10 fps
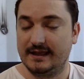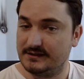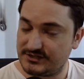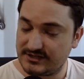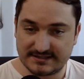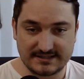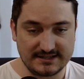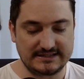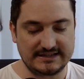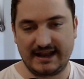the GC
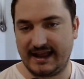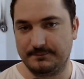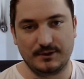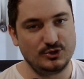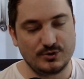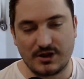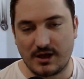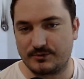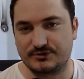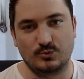said, hey, your
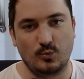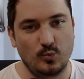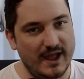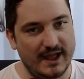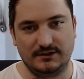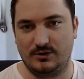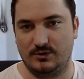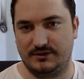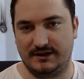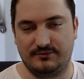numbers are way lower
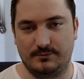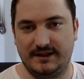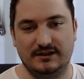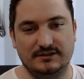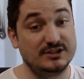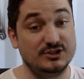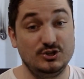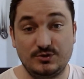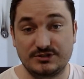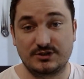than everybody else. Can
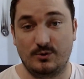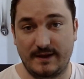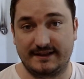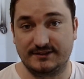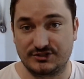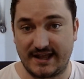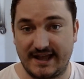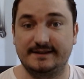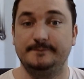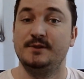you just go back and check?